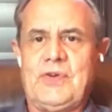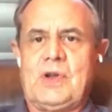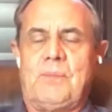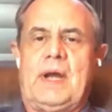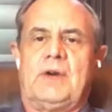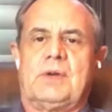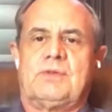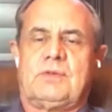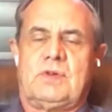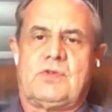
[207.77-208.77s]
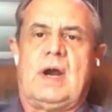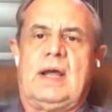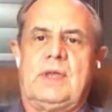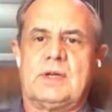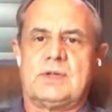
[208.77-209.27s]
I feel compelled to
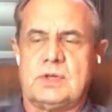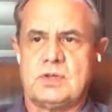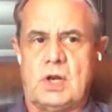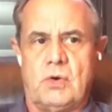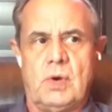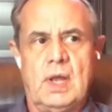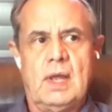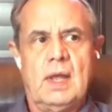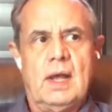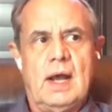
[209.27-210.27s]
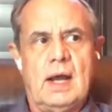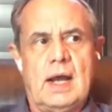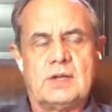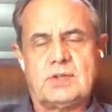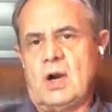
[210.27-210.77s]
try this. And so
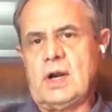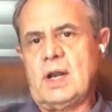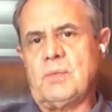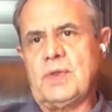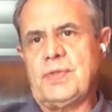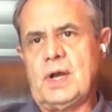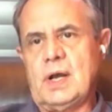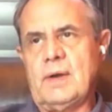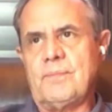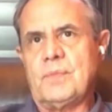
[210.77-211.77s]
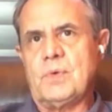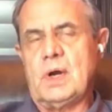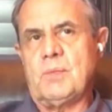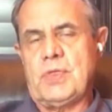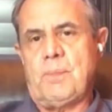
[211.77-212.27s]
I started it with a
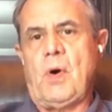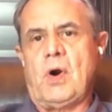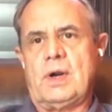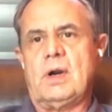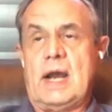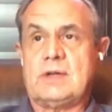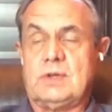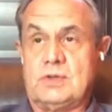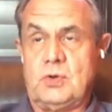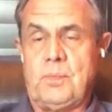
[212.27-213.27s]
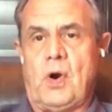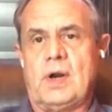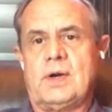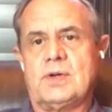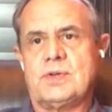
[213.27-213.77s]
partner, actually two
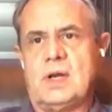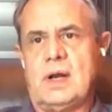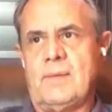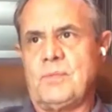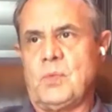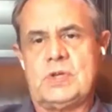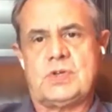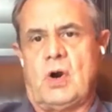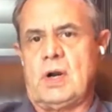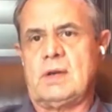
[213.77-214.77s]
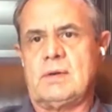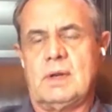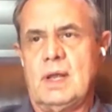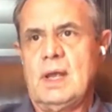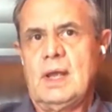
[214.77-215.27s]
partners. We
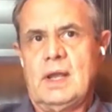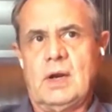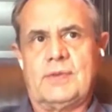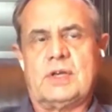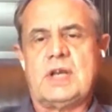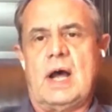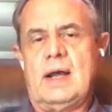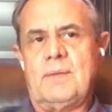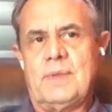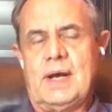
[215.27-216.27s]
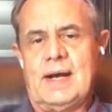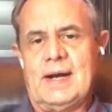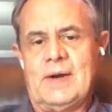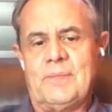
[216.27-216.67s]
started, you know, at the time,